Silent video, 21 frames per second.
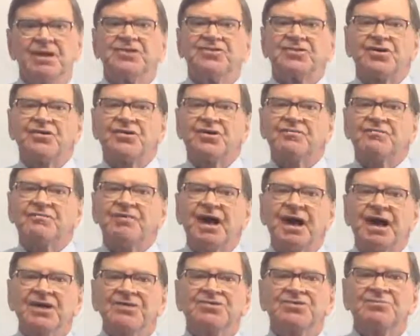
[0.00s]
So the
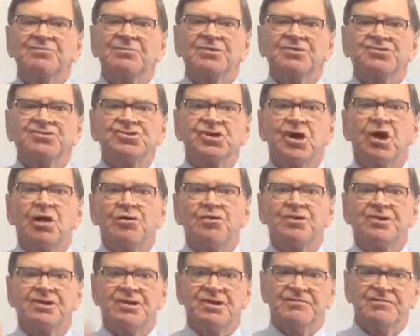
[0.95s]
vast
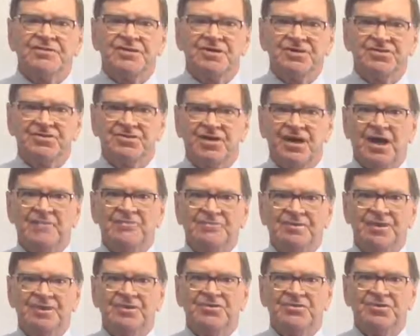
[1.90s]
majority of these
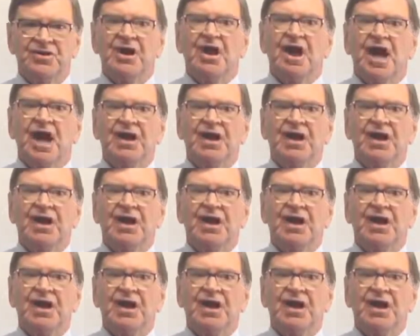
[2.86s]
companies